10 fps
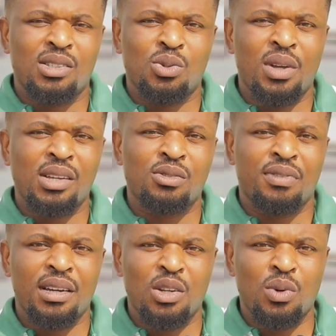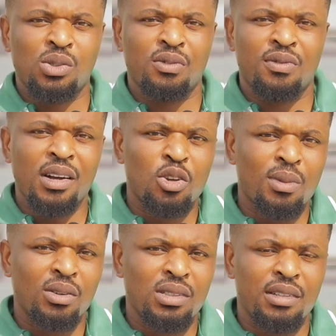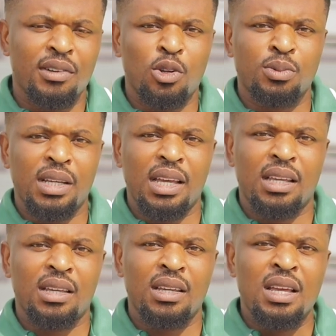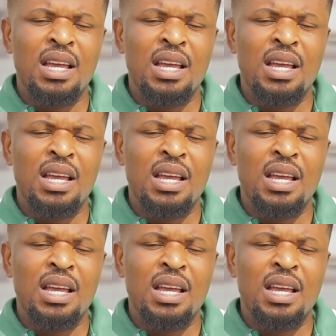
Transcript: so it has to find a way to vacuum out the developed egg.